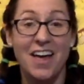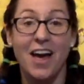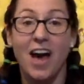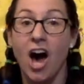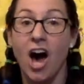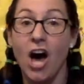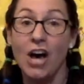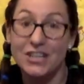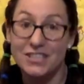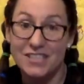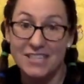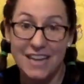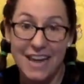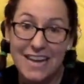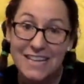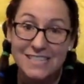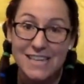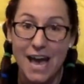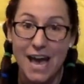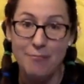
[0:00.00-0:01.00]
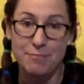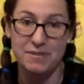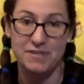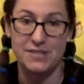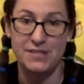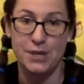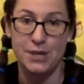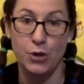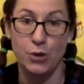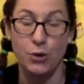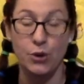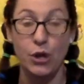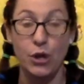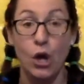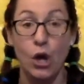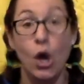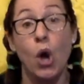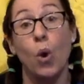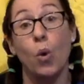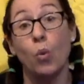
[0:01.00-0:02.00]
On today's episode,
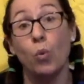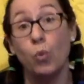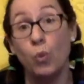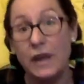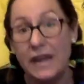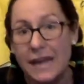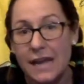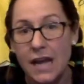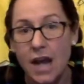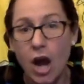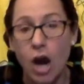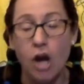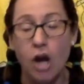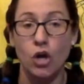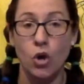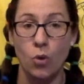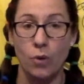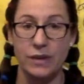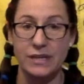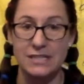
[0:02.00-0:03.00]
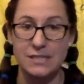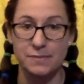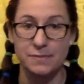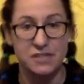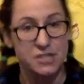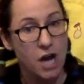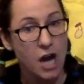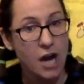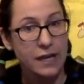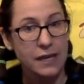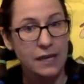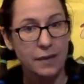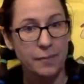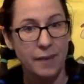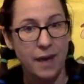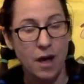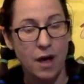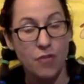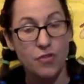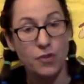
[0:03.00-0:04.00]
we are going to be talking
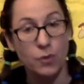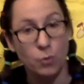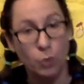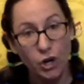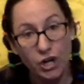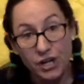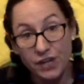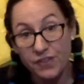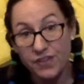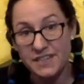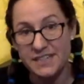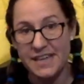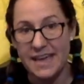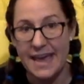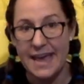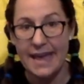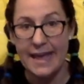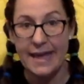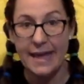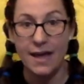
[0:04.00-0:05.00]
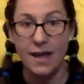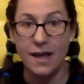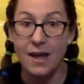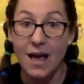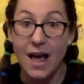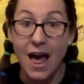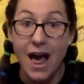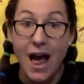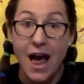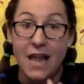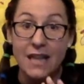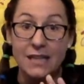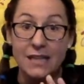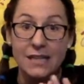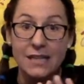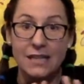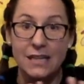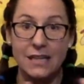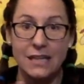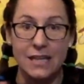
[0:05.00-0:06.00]
about the word of the day,
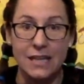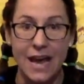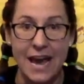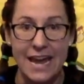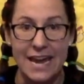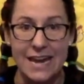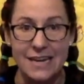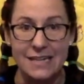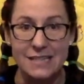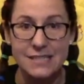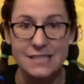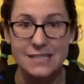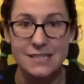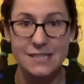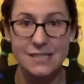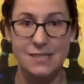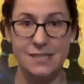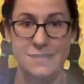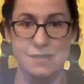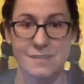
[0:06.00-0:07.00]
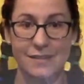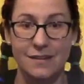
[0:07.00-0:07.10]
light.